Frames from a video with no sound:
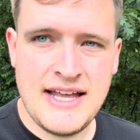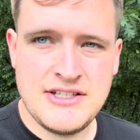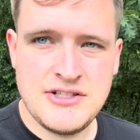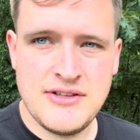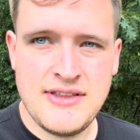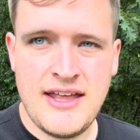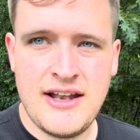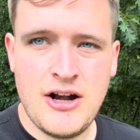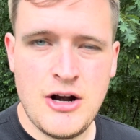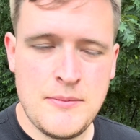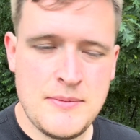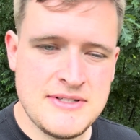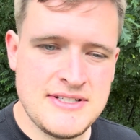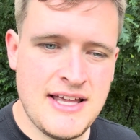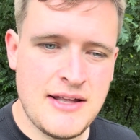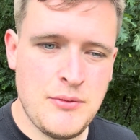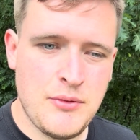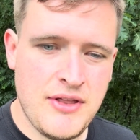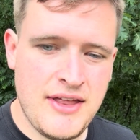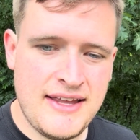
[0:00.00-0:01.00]
So that
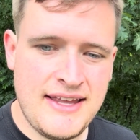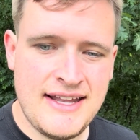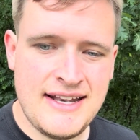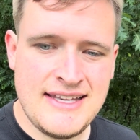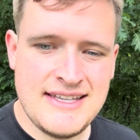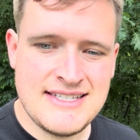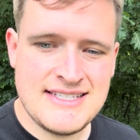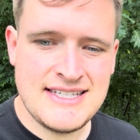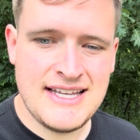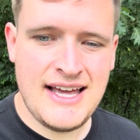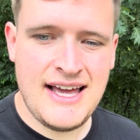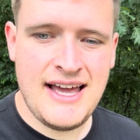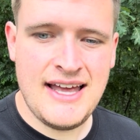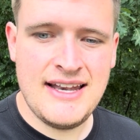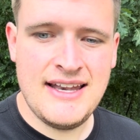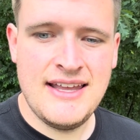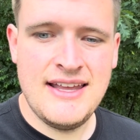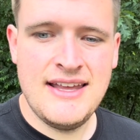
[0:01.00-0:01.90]
herbicide will then get inside